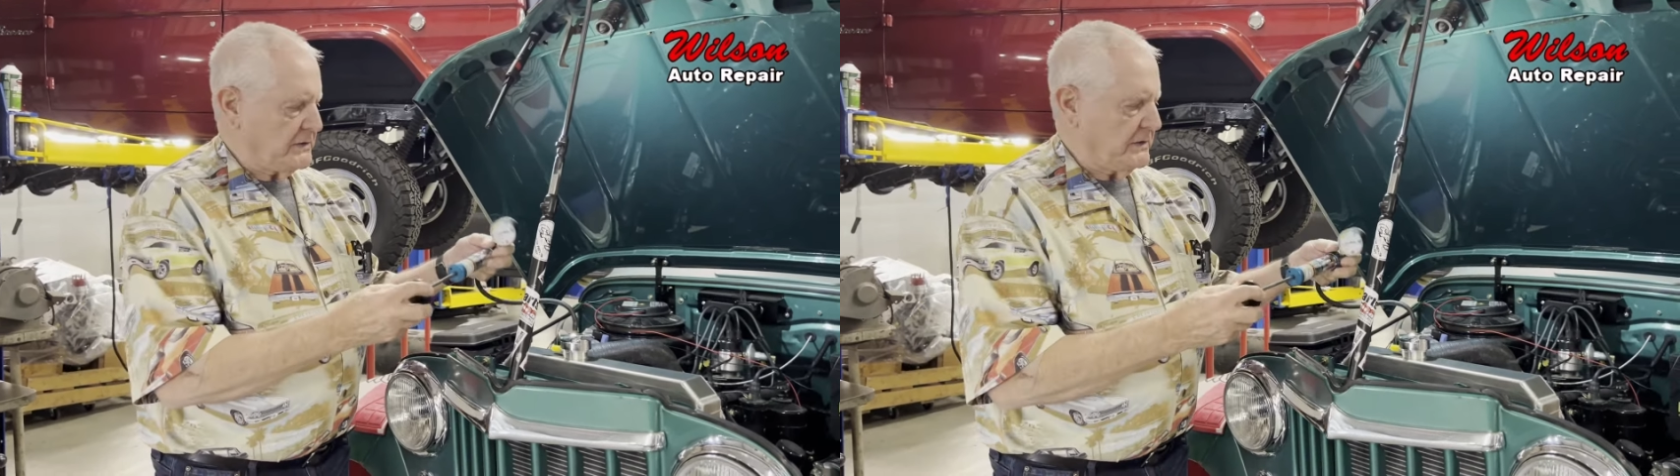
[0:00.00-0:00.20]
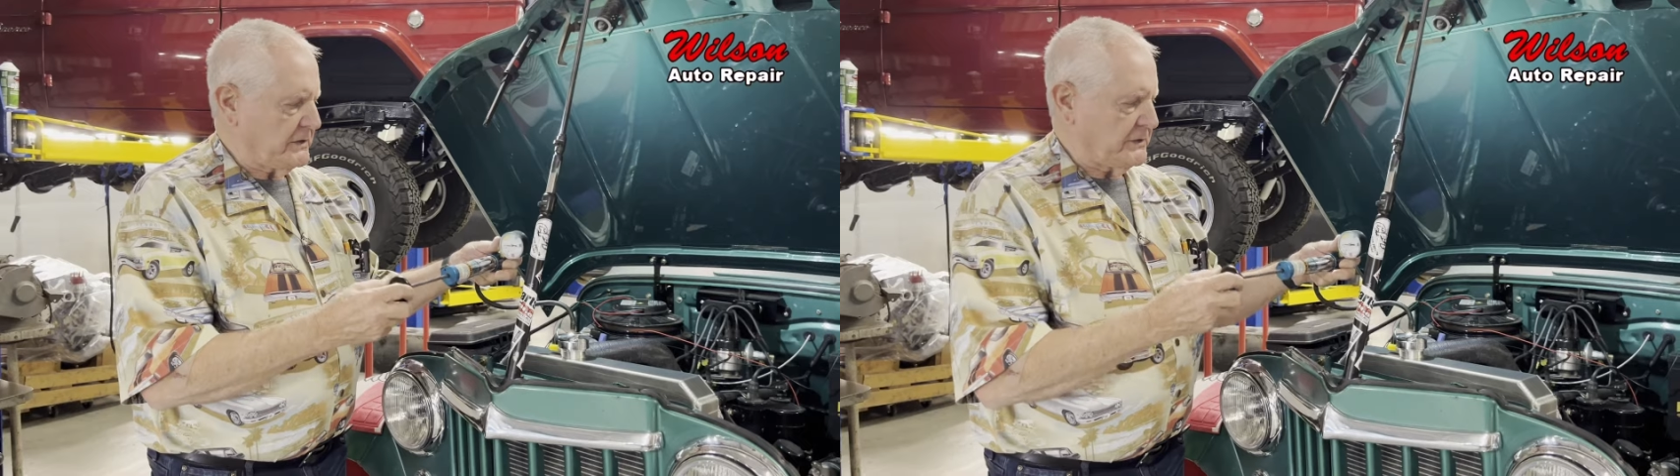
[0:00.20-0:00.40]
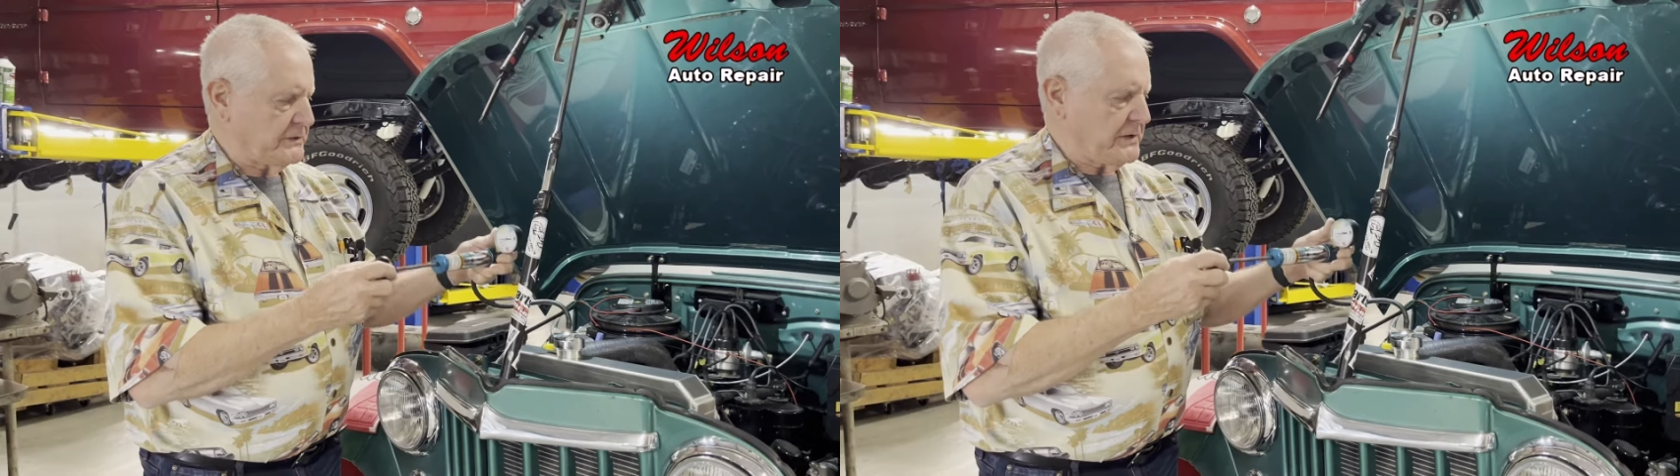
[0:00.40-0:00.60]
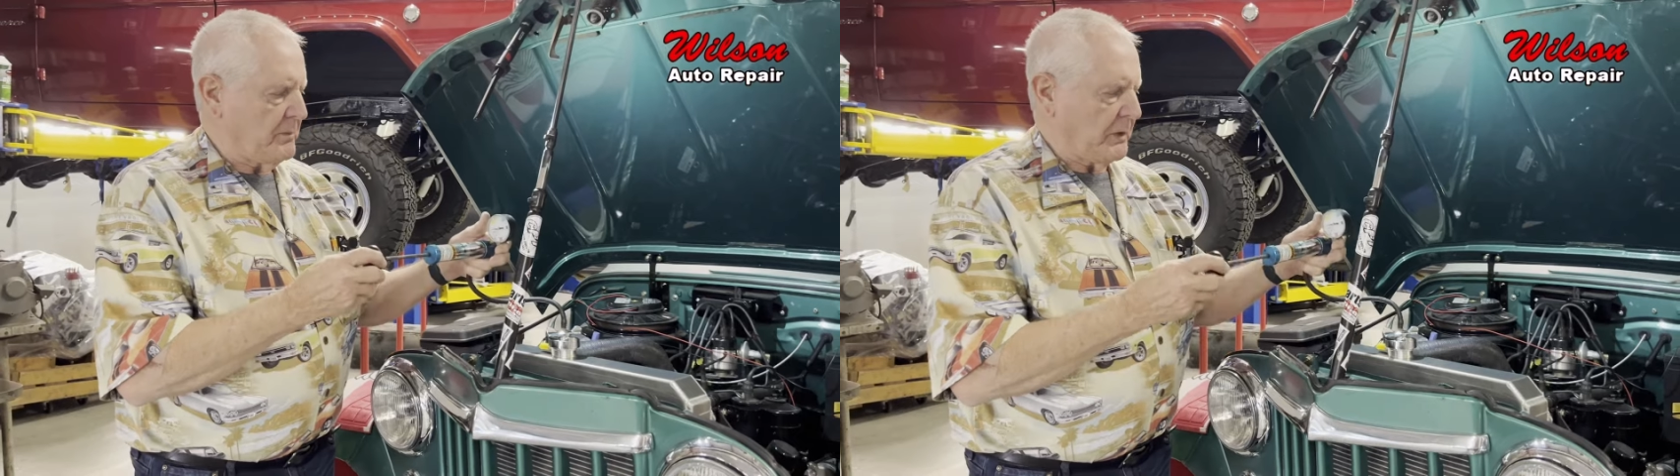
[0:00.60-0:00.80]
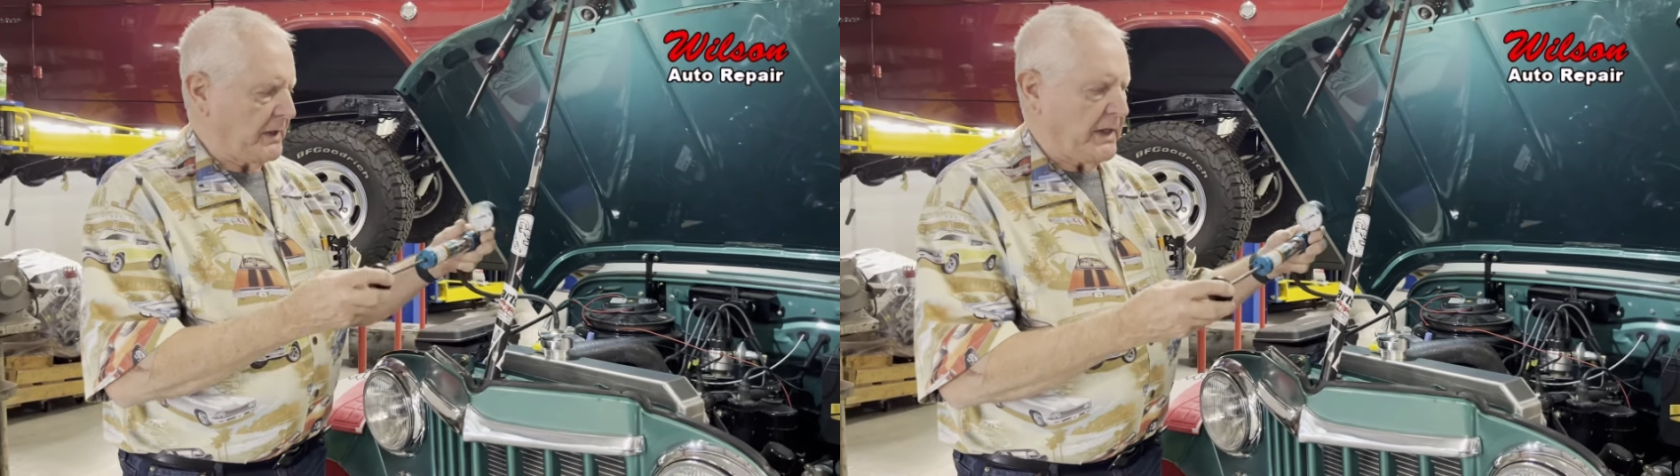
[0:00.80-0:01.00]
This is
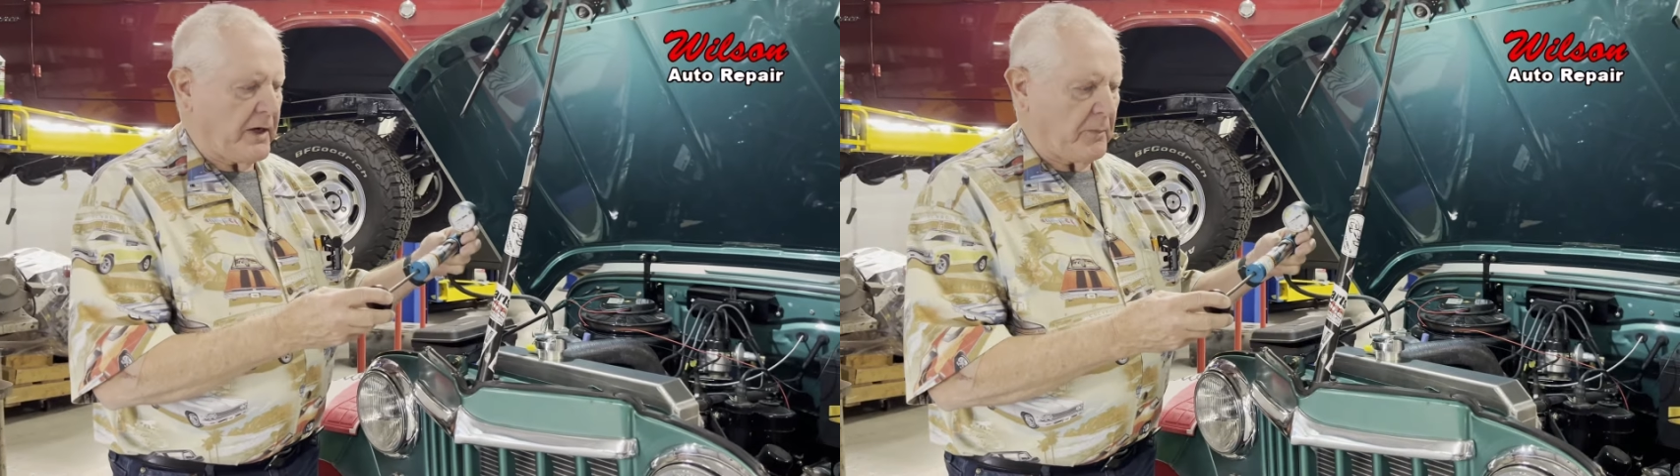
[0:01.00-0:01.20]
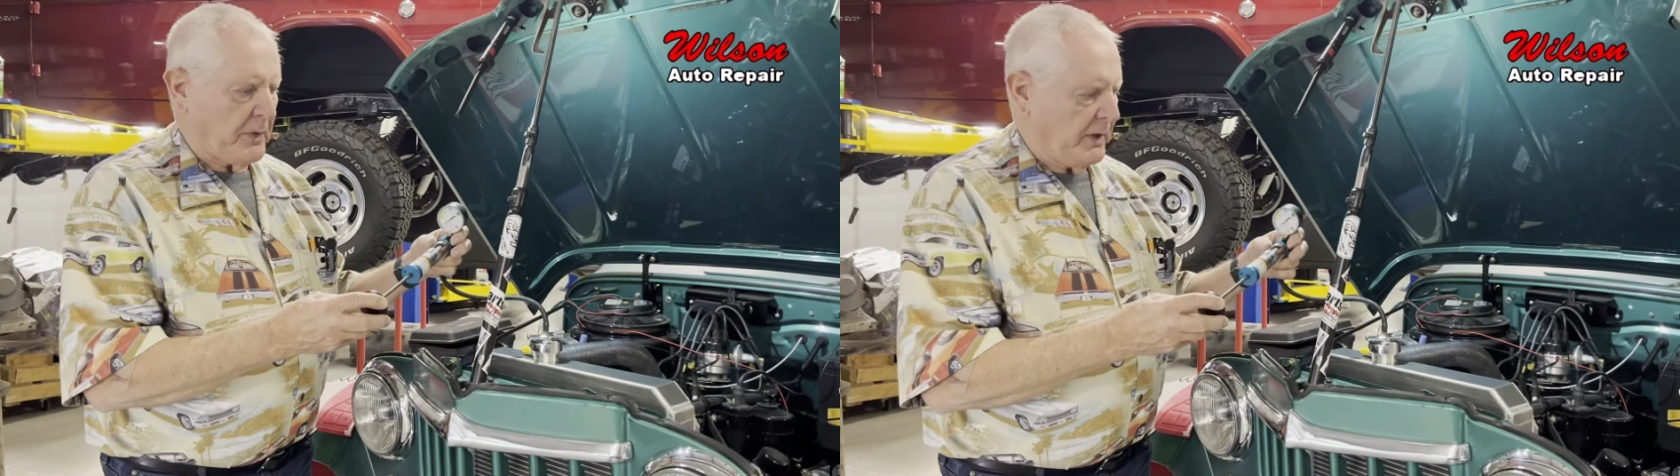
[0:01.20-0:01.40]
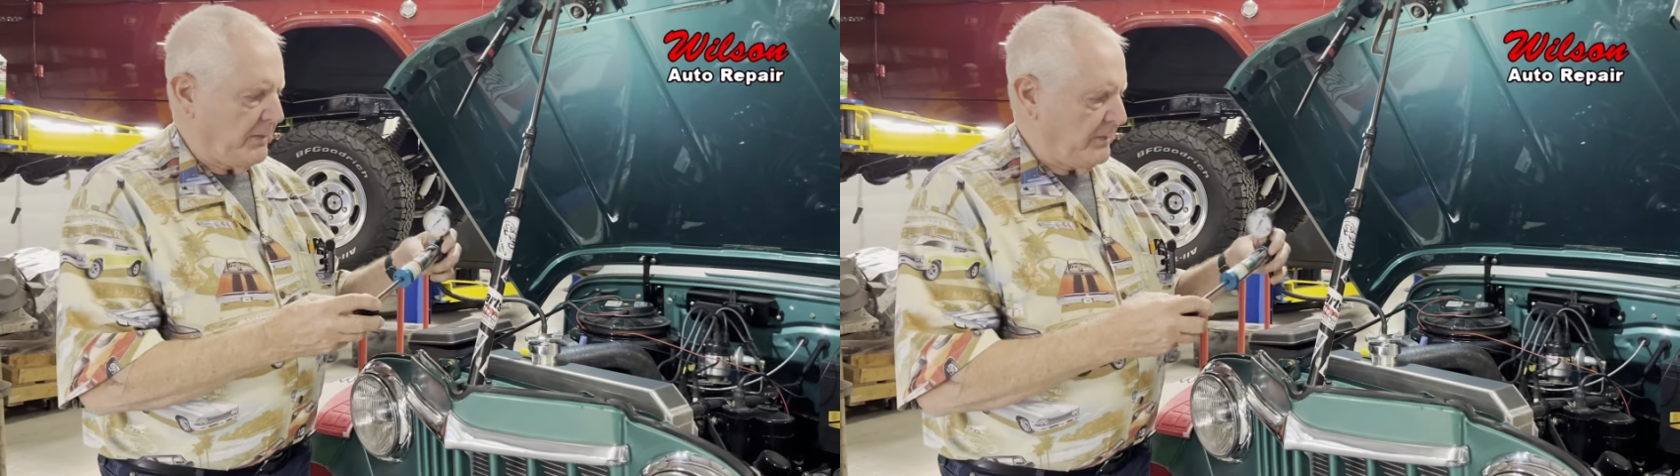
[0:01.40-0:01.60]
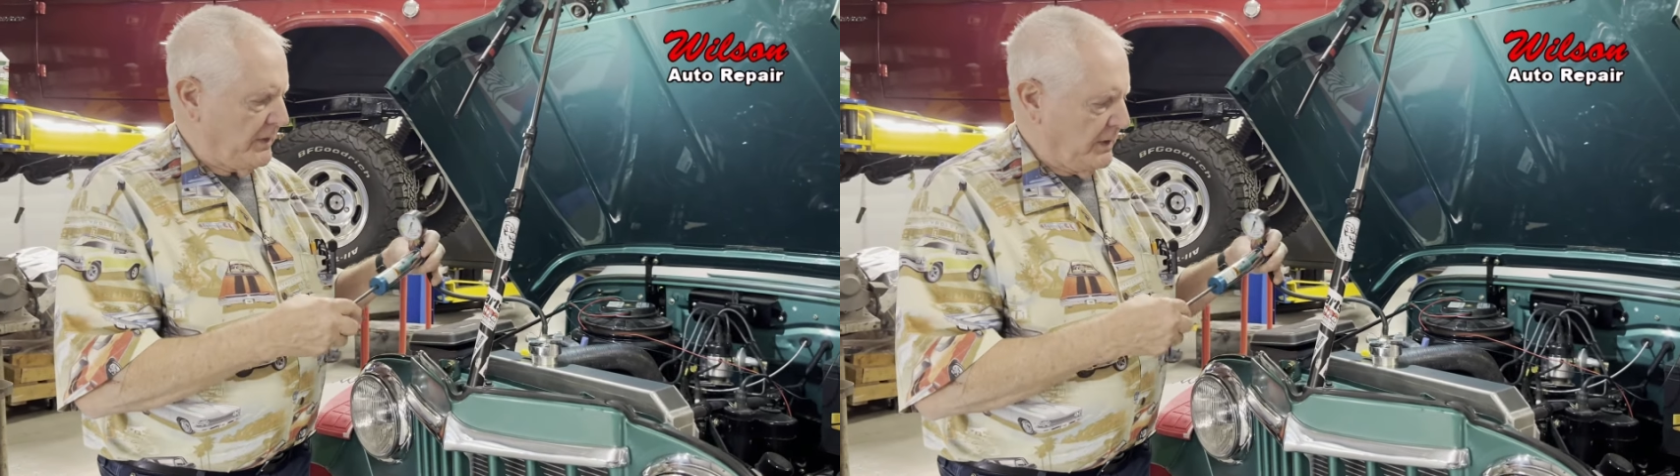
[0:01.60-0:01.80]
simply an air pump